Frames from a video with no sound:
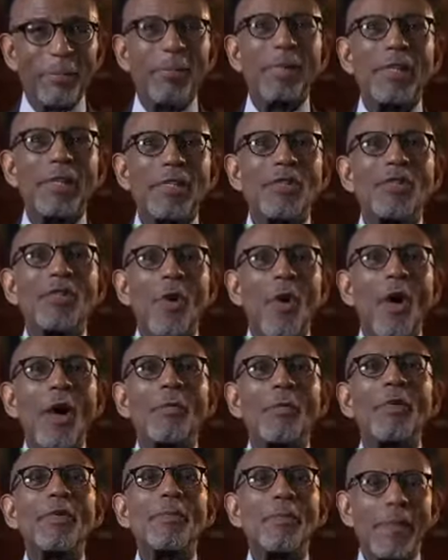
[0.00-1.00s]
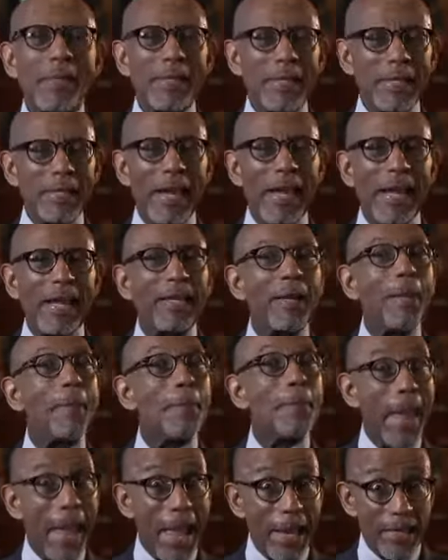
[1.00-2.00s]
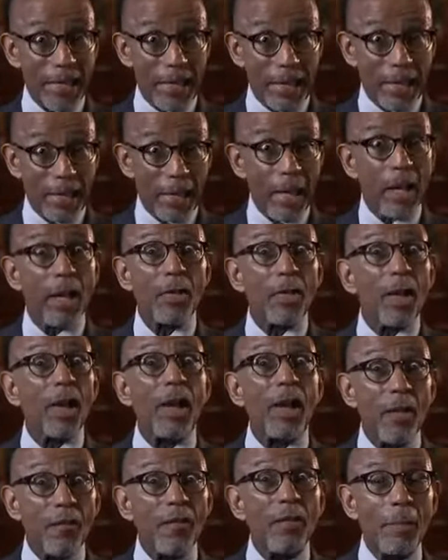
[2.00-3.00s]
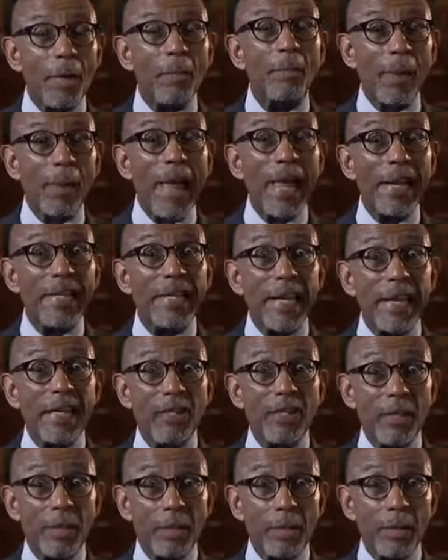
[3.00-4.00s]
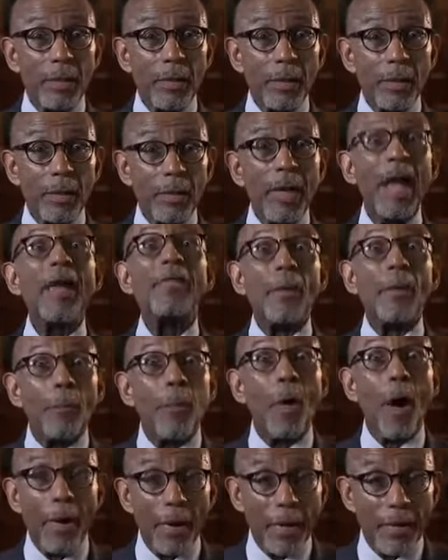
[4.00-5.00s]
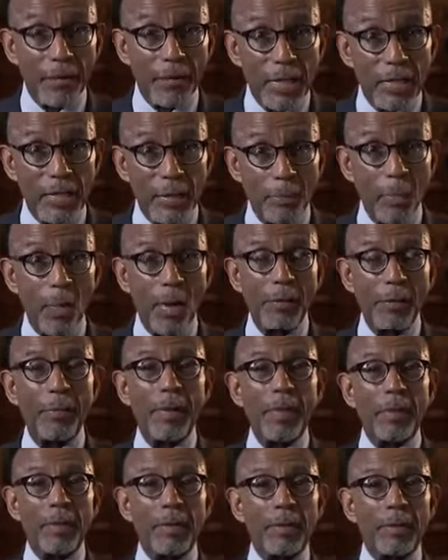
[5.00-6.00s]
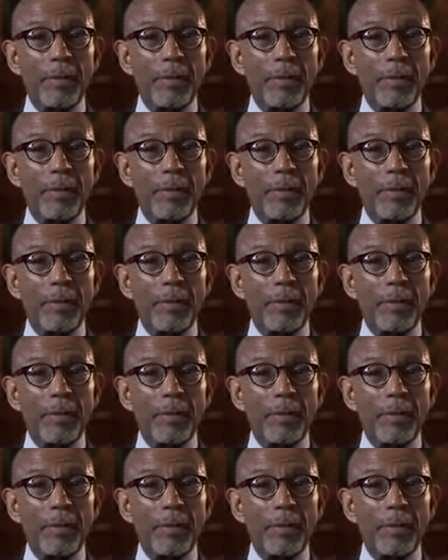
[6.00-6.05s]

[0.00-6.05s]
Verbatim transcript: please join with me today in abandoning the government plantation and the party of disappointment